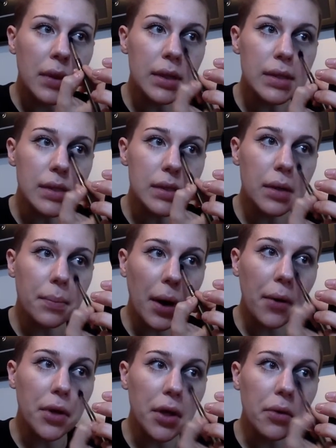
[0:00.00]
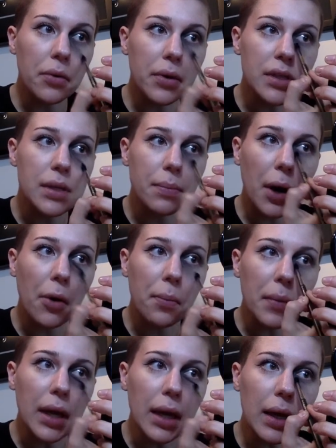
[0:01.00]
this isn't about you, it's about
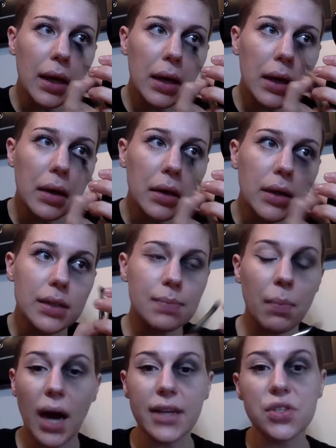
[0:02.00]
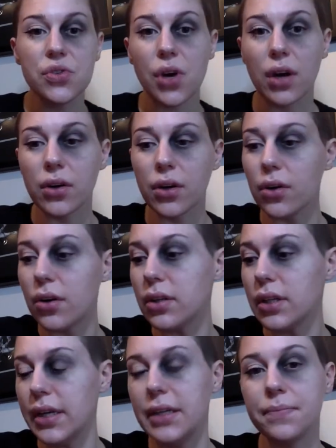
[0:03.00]
me, and it's my
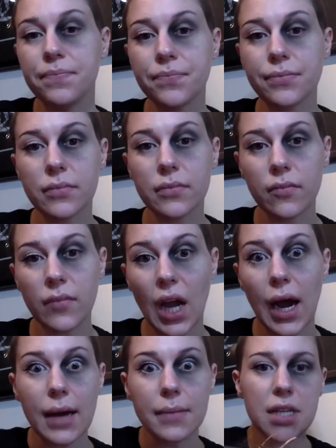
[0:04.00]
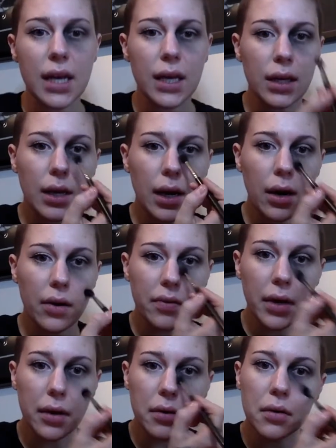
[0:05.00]
struggle, and I'm taking care of
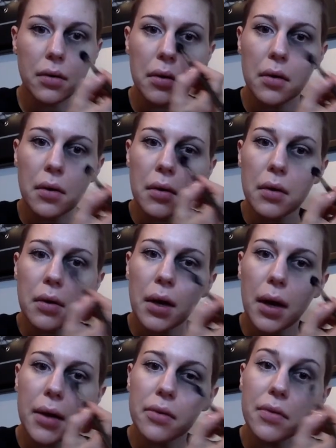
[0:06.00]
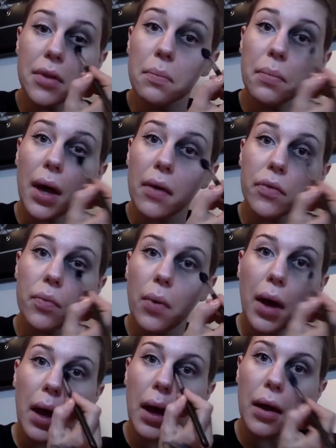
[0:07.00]
it kind of in the best
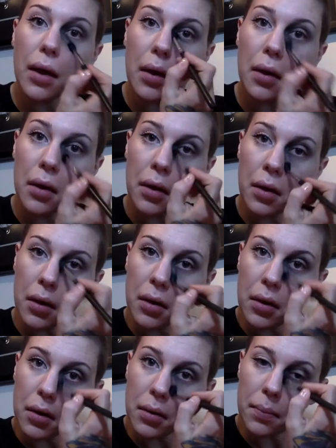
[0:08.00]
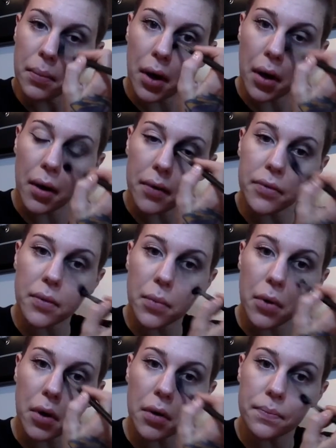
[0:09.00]
way
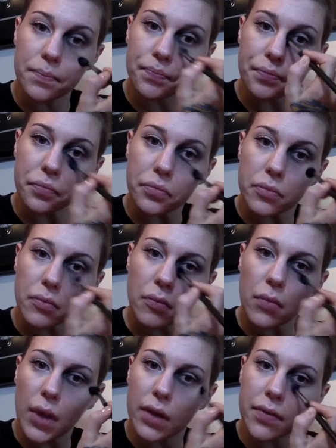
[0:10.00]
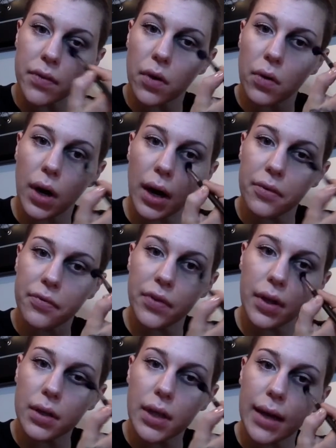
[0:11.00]
possible. So I
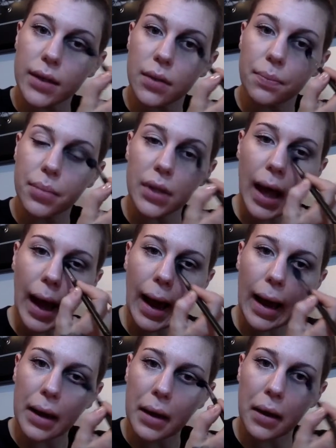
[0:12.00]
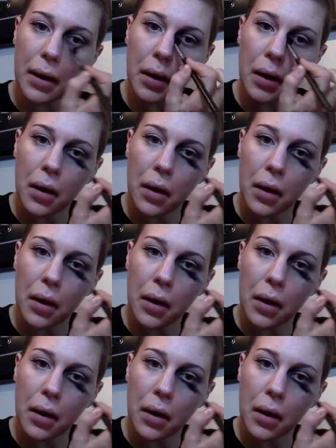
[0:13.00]
feel like the black,